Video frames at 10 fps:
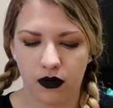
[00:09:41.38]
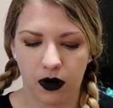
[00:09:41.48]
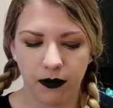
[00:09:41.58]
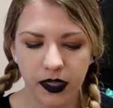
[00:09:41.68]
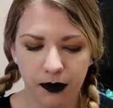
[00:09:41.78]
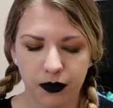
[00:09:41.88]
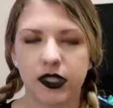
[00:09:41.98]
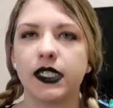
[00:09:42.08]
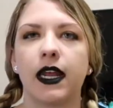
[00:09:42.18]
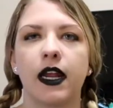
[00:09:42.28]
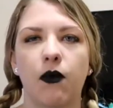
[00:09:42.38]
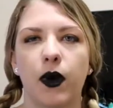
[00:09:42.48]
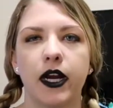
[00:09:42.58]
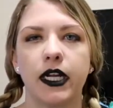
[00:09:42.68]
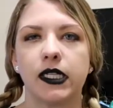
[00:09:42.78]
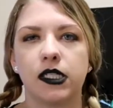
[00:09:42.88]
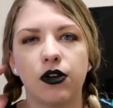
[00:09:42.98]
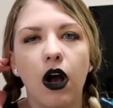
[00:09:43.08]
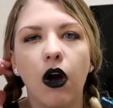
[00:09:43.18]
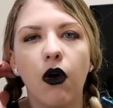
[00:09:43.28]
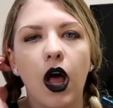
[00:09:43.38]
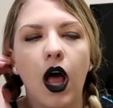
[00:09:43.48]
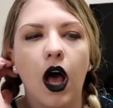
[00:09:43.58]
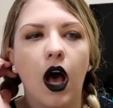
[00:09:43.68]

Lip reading: completely pristine on where it needs to go.